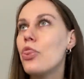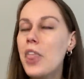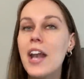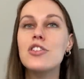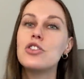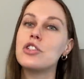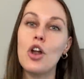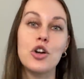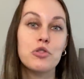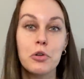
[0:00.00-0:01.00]
That is just
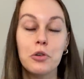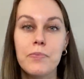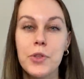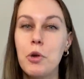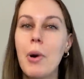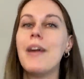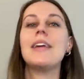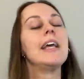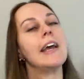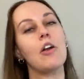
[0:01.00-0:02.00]
not true. Your
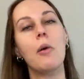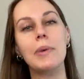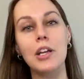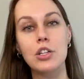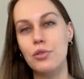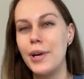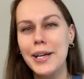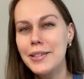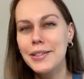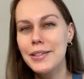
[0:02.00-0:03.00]
body cannot be
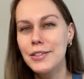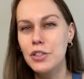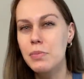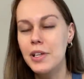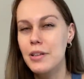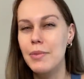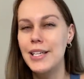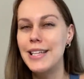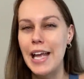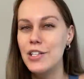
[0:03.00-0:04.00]
tricked just because something
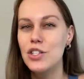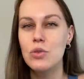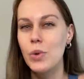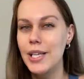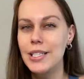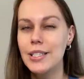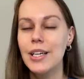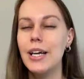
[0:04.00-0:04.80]
tastes sweet.